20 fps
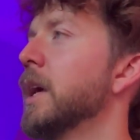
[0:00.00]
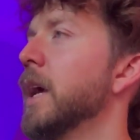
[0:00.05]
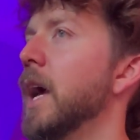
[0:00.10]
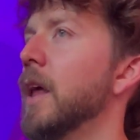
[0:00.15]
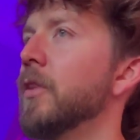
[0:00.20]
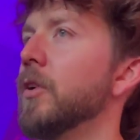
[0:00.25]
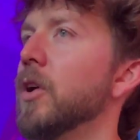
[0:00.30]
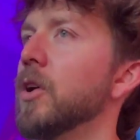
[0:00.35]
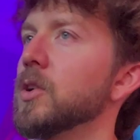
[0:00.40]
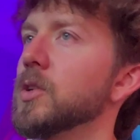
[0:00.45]

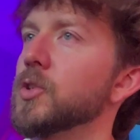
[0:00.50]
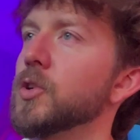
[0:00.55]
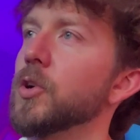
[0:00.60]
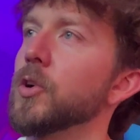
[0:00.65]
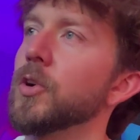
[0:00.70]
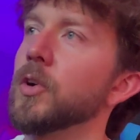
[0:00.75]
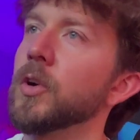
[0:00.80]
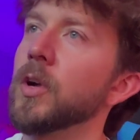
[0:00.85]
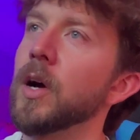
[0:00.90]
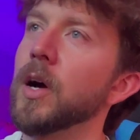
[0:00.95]
And there are
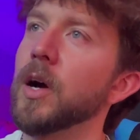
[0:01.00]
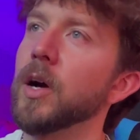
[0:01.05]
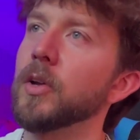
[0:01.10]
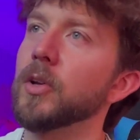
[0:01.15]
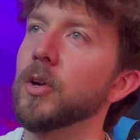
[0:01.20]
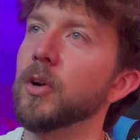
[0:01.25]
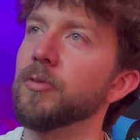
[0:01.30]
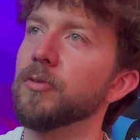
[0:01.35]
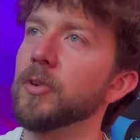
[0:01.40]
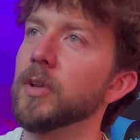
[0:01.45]
certain,
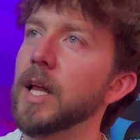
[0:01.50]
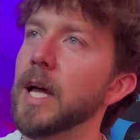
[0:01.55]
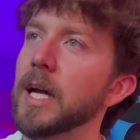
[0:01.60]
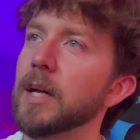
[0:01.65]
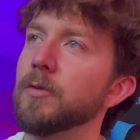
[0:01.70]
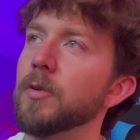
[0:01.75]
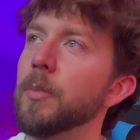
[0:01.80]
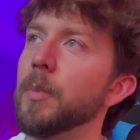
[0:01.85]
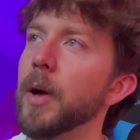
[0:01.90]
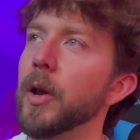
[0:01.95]
you know, for lack
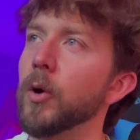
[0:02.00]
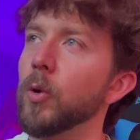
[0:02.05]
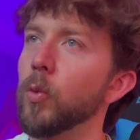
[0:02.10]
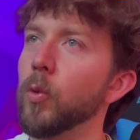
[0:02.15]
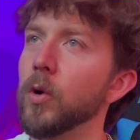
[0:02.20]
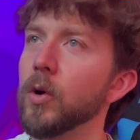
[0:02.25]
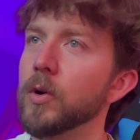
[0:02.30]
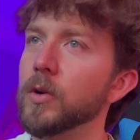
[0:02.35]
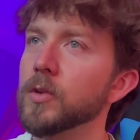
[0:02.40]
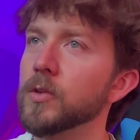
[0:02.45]
of a better
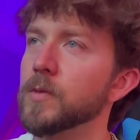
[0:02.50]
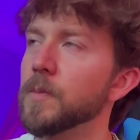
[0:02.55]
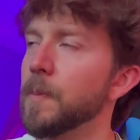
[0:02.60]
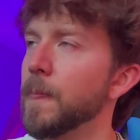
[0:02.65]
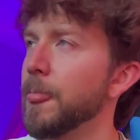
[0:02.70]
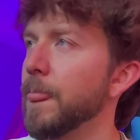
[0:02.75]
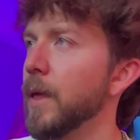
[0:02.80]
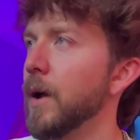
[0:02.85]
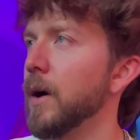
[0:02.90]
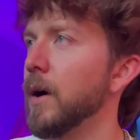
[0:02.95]
word,
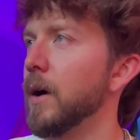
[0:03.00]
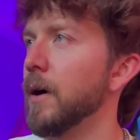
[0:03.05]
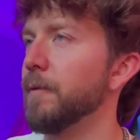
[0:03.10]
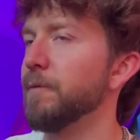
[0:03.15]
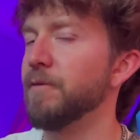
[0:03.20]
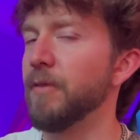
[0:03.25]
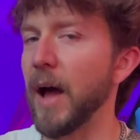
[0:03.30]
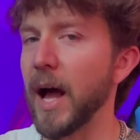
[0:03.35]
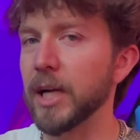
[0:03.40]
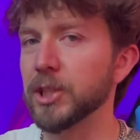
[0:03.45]

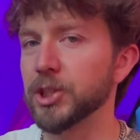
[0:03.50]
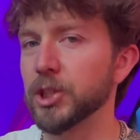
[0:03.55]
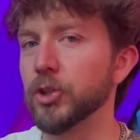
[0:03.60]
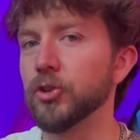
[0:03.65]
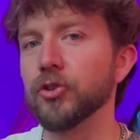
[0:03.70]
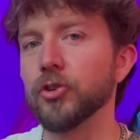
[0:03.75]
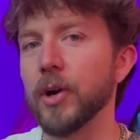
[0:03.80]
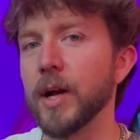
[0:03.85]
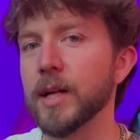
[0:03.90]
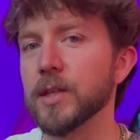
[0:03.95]

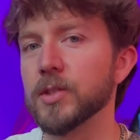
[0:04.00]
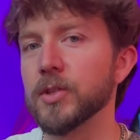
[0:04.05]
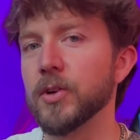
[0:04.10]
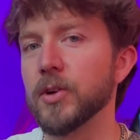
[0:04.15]
fashion trends.